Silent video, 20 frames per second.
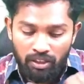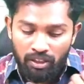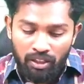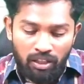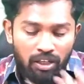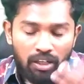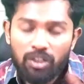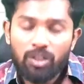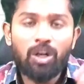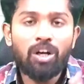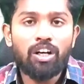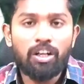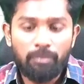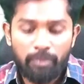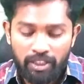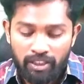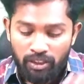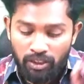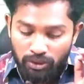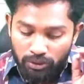
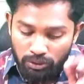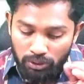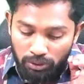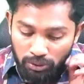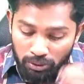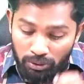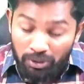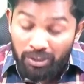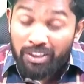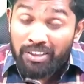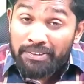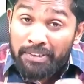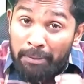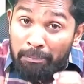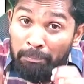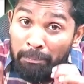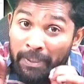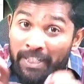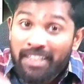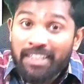government. So the
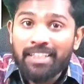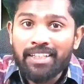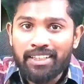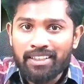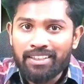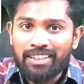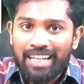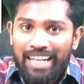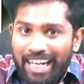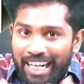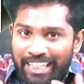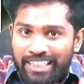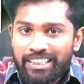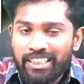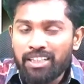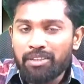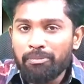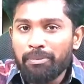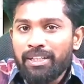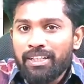burden,
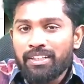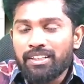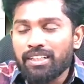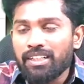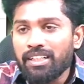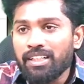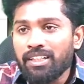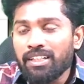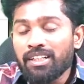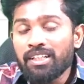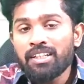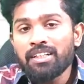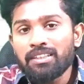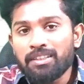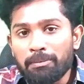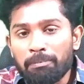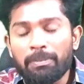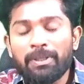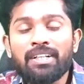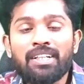ultimately, the
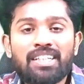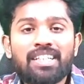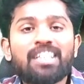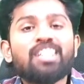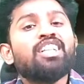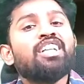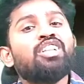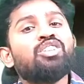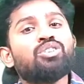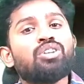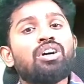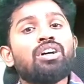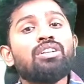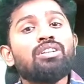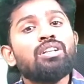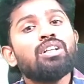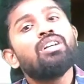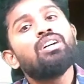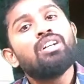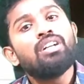burden is on
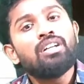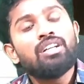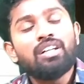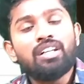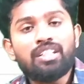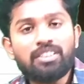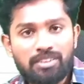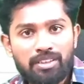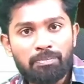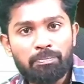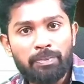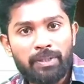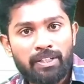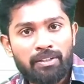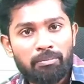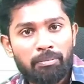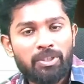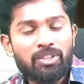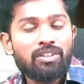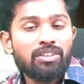recipient
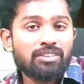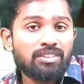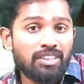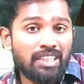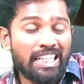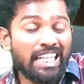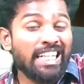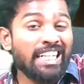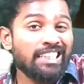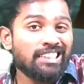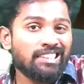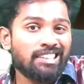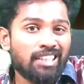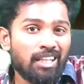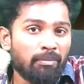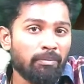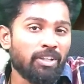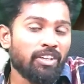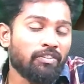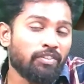because it is
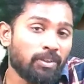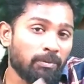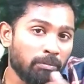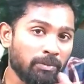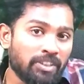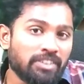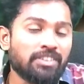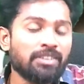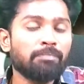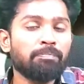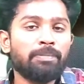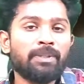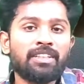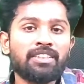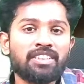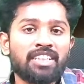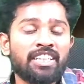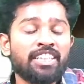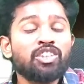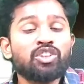coming from recipient
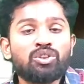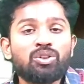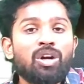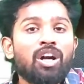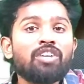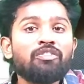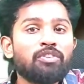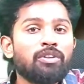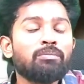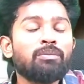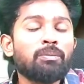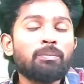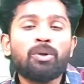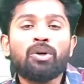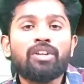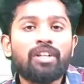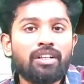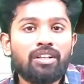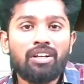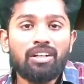side, it's not from the
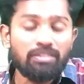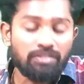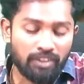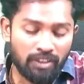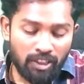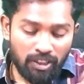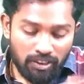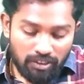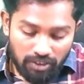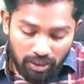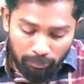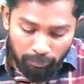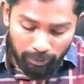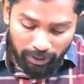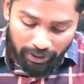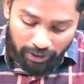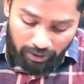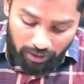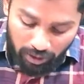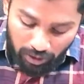pocket of
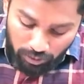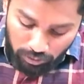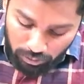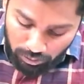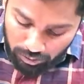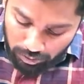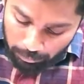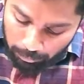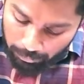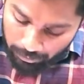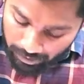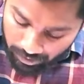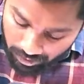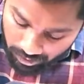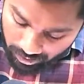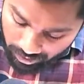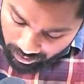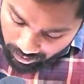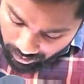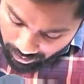supplier. So the
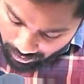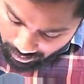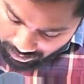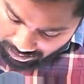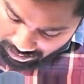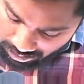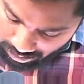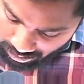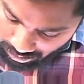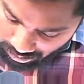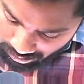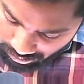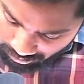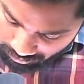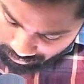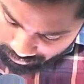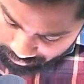burden is on